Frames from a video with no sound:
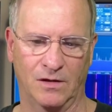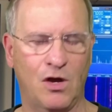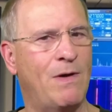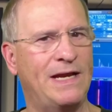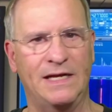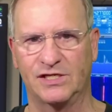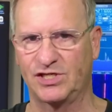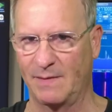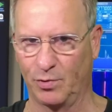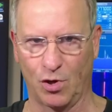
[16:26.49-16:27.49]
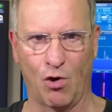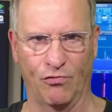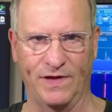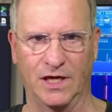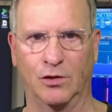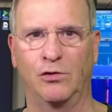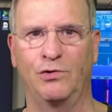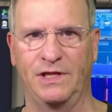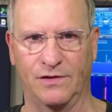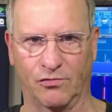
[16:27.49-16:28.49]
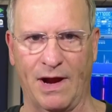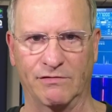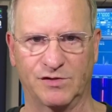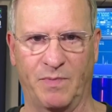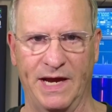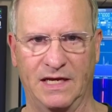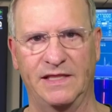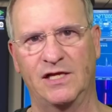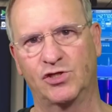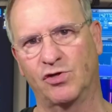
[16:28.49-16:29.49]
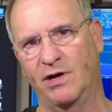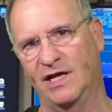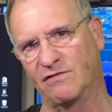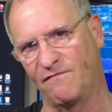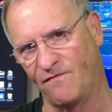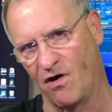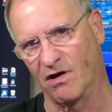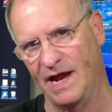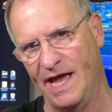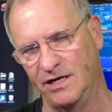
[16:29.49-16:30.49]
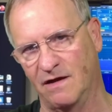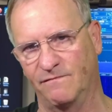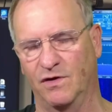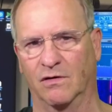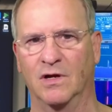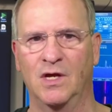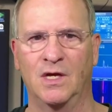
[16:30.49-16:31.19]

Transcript: go ahead and assemble the whole thing, including the ground spike, and then start at the far end of your